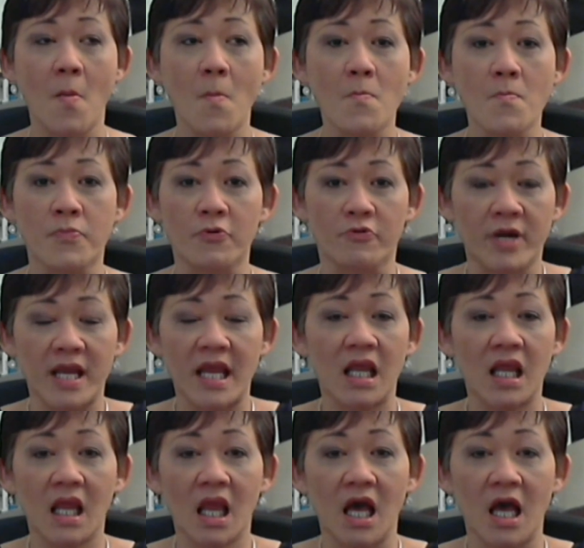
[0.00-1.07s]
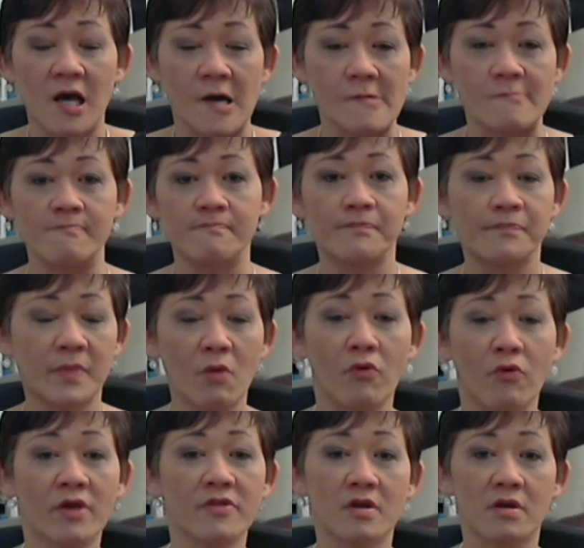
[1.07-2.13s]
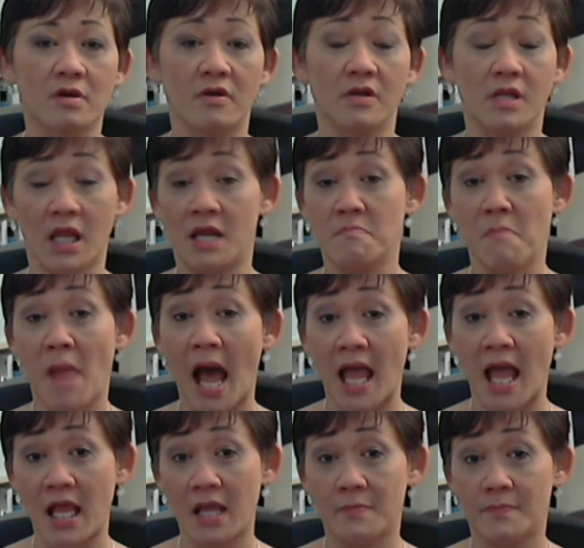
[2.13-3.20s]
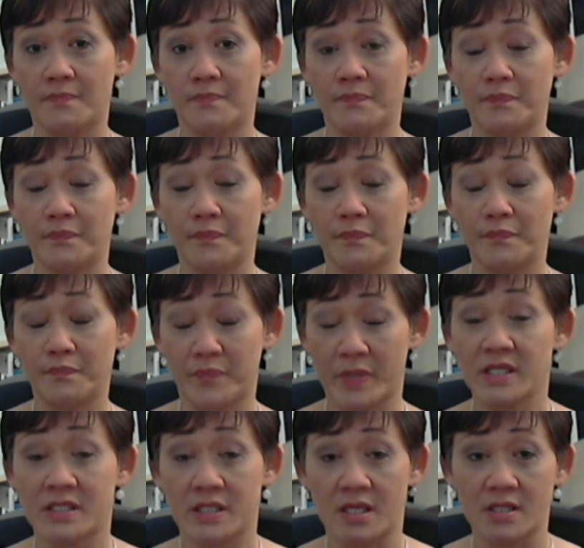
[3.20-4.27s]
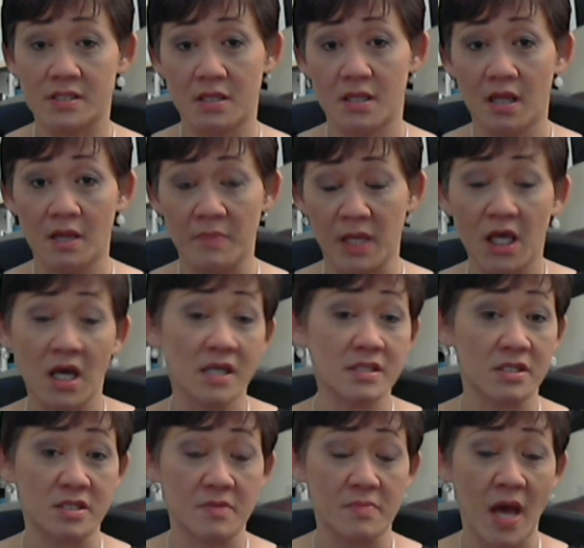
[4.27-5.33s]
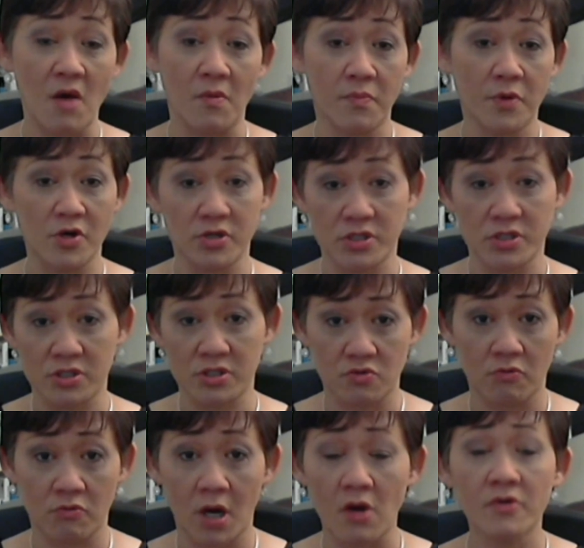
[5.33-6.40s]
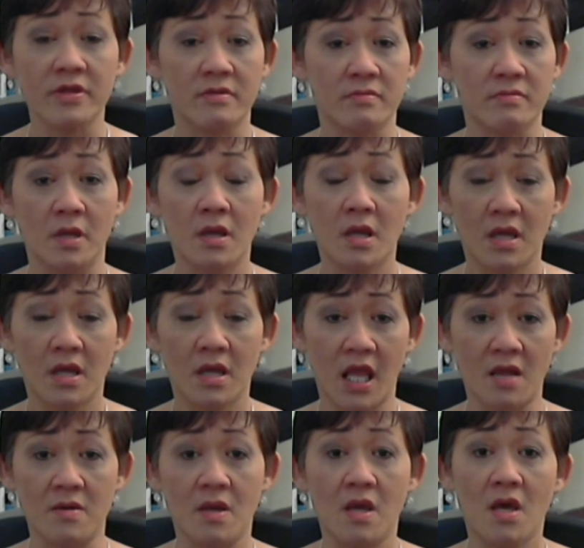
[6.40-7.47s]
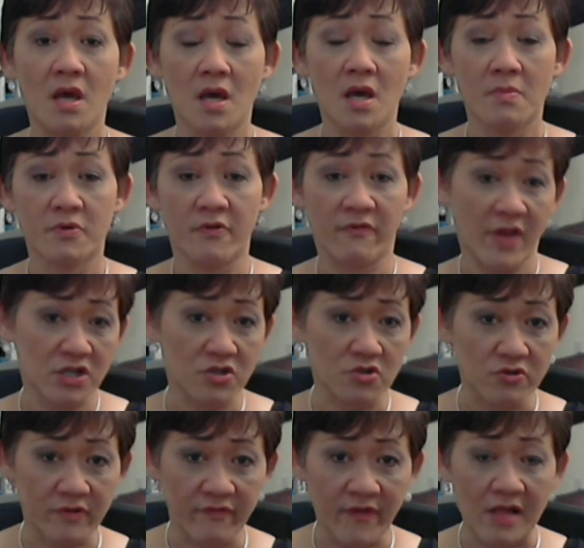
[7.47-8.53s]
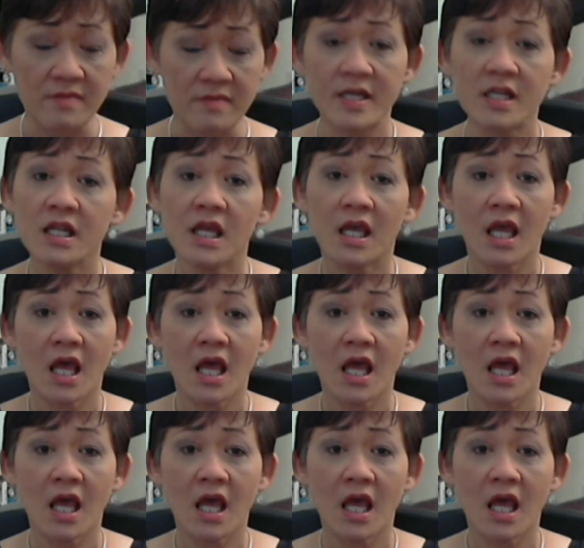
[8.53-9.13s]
bring, whether in my business, because it's about personal growth and professional development,